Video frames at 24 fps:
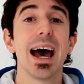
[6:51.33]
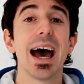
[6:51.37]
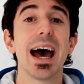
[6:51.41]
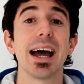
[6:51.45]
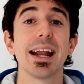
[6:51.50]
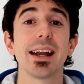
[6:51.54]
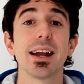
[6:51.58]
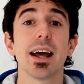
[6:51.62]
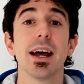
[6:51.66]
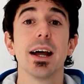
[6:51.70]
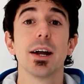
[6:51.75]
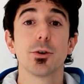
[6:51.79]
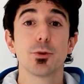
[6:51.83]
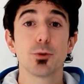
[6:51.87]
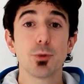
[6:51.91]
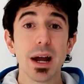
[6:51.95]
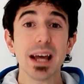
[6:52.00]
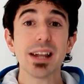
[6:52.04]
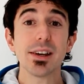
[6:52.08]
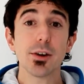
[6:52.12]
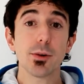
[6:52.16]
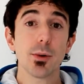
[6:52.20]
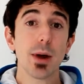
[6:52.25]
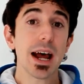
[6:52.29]
and
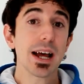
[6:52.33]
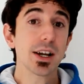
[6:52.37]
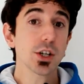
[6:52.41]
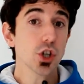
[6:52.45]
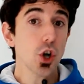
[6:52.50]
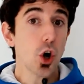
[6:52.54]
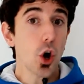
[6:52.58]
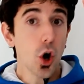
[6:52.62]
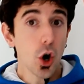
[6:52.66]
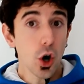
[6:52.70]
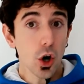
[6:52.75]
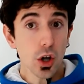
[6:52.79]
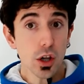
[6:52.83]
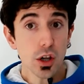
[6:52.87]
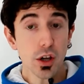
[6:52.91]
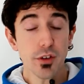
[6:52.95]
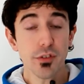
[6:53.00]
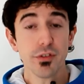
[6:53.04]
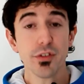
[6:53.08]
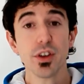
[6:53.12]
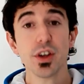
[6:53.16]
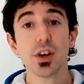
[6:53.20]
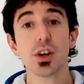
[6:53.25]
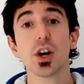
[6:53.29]
redirect all
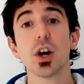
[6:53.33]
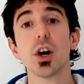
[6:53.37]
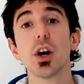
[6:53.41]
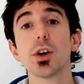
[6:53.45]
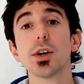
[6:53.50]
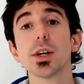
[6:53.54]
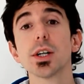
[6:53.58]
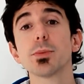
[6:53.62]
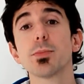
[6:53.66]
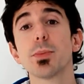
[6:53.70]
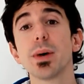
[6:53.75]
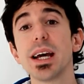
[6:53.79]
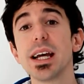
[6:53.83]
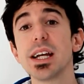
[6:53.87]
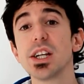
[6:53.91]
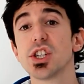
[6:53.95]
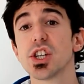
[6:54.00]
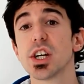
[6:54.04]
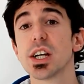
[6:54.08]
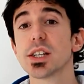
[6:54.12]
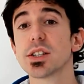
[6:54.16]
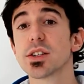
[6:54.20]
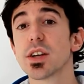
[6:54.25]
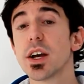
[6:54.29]
of the current
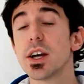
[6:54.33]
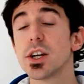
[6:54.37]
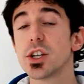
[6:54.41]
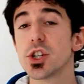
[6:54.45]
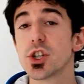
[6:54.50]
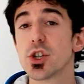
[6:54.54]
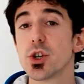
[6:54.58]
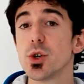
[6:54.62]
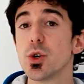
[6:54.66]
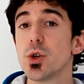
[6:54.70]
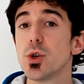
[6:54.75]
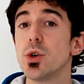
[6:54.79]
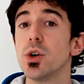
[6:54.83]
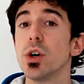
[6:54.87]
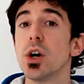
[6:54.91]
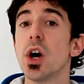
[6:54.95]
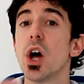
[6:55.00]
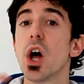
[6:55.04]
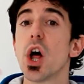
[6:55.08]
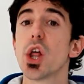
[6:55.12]
pages to